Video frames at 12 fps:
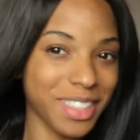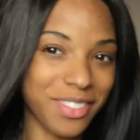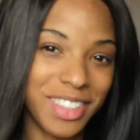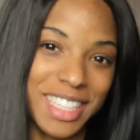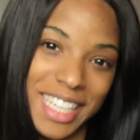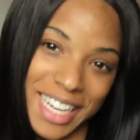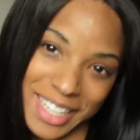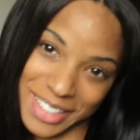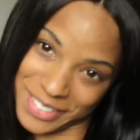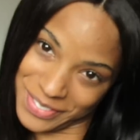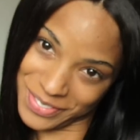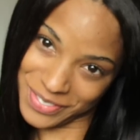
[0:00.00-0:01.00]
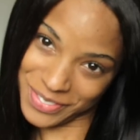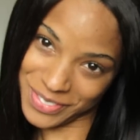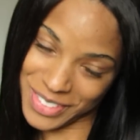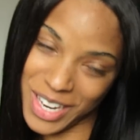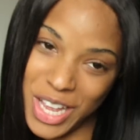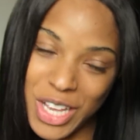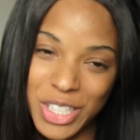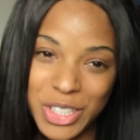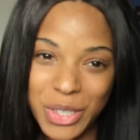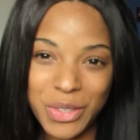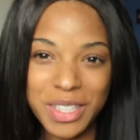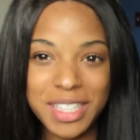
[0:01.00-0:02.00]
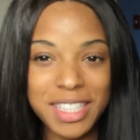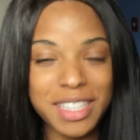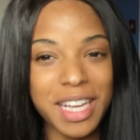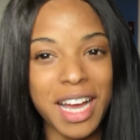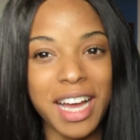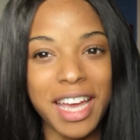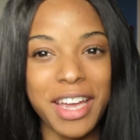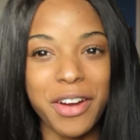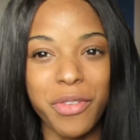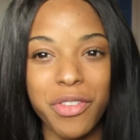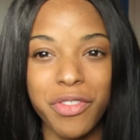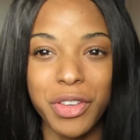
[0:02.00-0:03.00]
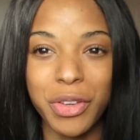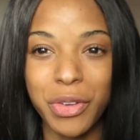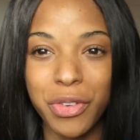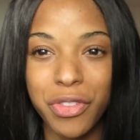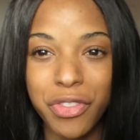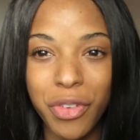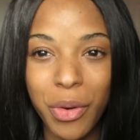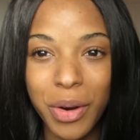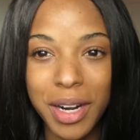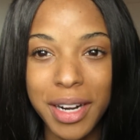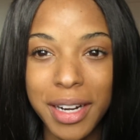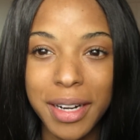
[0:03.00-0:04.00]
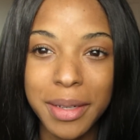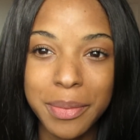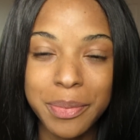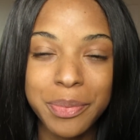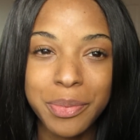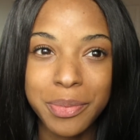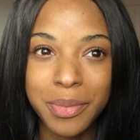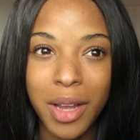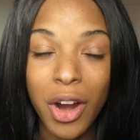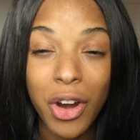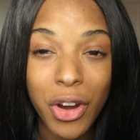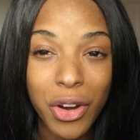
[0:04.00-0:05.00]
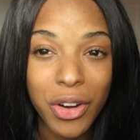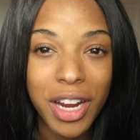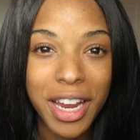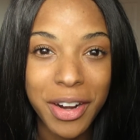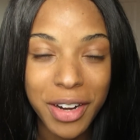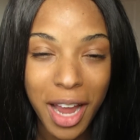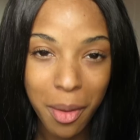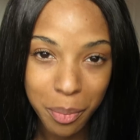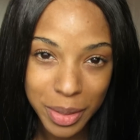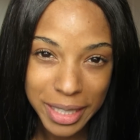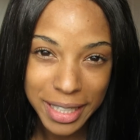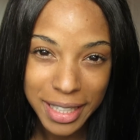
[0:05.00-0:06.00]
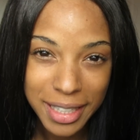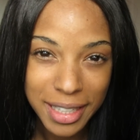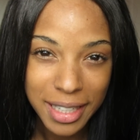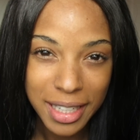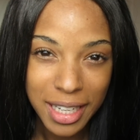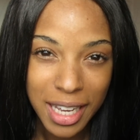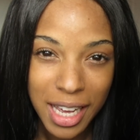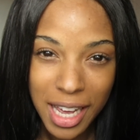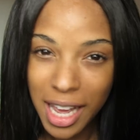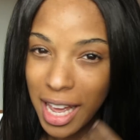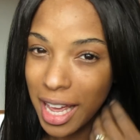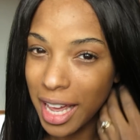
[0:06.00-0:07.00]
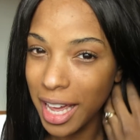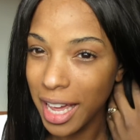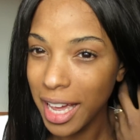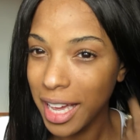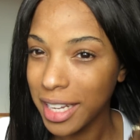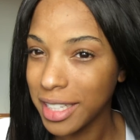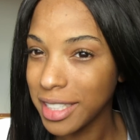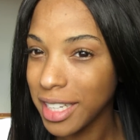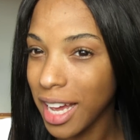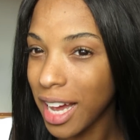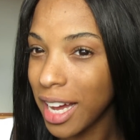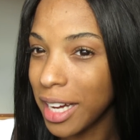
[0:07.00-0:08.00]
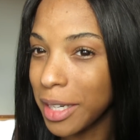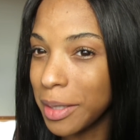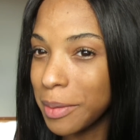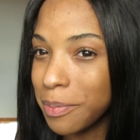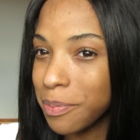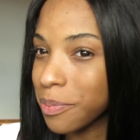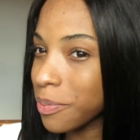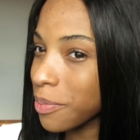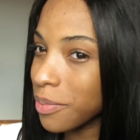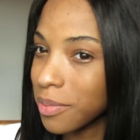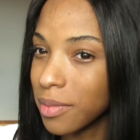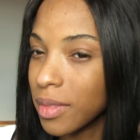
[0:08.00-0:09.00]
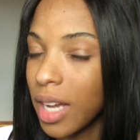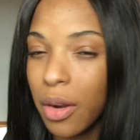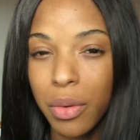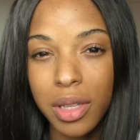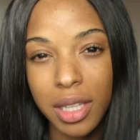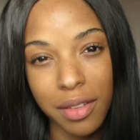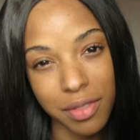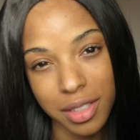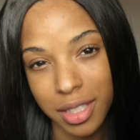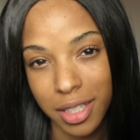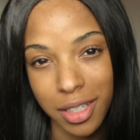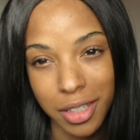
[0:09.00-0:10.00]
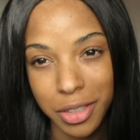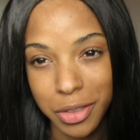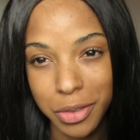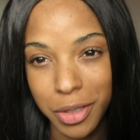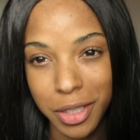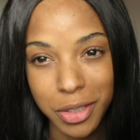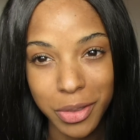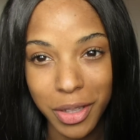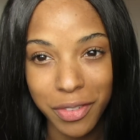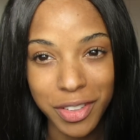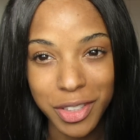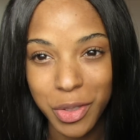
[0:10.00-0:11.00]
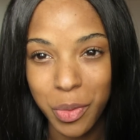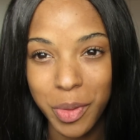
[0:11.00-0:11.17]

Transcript: love this hair. So this is a hair review for Her Hair Company. And I really love this hair, I do, I love it so